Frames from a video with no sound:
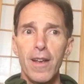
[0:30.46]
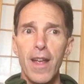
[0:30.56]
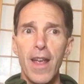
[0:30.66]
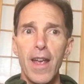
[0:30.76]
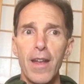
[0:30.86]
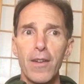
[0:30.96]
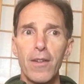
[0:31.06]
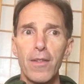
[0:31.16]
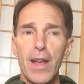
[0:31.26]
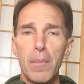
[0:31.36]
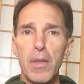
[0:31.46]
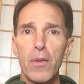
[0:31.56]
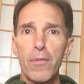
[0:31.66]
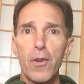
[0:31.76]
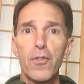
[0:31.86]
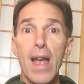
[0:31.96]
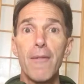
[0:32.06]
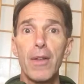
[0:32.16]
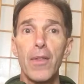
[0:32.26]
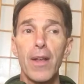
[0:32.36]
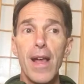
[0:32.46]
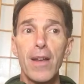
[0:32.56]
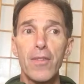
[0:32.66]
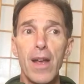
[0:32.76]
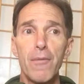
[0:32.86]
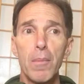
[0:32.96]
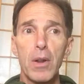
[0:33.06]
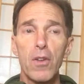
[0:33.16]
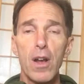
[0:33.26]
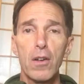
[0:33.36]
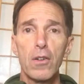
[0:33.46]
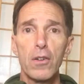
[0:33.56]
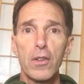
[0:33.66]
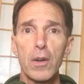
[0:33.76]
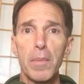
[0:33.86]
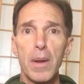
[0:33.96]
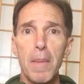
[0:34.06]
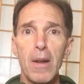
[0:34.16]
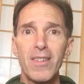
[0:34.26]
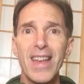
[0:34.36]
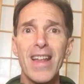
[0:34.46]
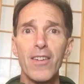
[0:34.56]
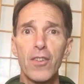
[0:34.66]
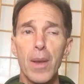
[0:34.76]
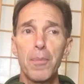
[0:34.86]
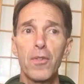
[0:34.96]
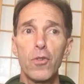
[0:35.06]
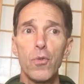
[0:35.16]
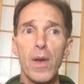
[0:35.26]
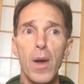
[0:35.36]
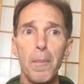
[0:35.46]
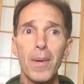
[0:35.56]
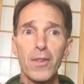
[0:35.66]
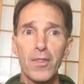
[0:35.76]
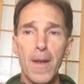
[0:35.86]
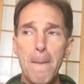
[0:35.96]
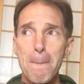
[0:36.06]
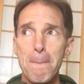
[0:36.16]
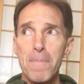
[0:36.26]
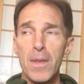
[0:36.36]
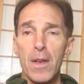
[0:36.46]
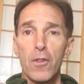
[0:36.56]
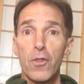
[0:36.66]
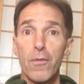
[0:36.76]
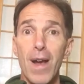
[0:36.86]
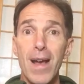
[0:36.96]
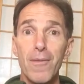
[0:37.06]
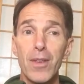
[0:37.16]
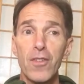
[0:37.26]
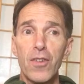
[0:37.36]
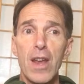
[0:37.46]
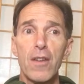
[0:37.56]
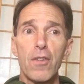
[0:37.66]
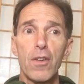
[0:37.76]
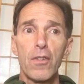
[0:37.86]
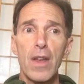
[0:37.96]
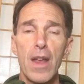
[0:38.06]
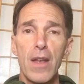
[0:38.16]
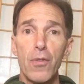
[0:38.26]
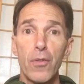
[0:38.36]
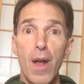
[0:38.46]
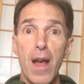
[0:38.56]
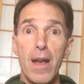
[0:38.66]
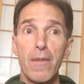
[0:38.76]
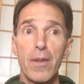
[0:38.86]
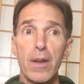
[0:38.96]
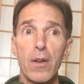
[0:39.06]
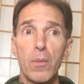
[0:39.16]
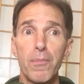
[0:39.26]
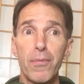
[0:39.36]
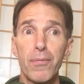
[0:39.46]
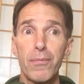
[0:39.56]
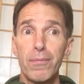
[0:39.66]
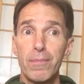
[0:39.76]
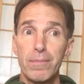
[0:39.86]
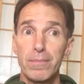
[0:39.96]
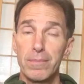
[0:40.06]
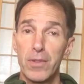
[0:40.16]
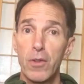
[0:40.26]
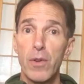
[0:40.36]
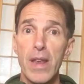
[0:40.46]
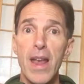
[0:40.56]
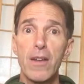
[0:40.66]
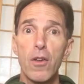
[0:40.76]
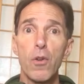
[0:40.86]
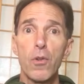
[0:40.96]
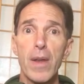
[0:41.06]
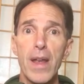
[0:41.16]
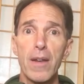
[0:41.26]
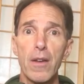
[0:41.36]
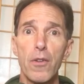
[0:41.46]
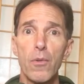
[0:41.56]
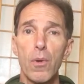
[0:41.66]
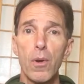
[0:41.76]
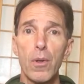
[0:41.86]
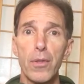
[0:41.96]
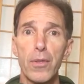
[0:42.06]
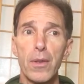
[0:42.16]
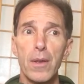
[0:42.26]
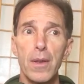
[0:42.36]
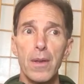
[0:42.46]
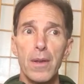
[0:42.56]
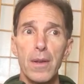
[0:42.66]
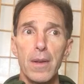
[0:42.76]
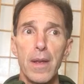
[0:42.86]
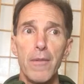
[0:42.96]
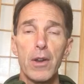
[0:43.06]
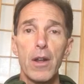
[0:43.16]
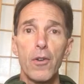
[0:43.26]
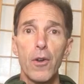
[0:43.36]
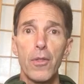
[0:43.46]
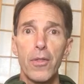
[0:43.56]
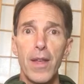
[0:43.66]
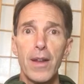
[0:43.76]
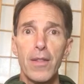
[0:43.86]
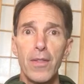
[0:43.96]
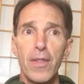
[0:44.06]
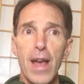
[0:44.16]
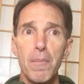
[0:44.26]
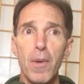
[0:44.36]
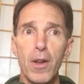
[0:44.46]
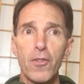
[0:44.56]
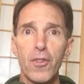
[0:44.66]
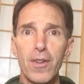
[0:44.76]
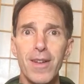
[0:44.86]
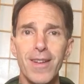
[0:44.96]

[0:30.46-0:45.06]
And that'll be the first half. And in the last half, I'm going to talk a little bit about 10 tips to help us survive these changes and thrive and help co-create a new Earth, heaven on Earth, that much.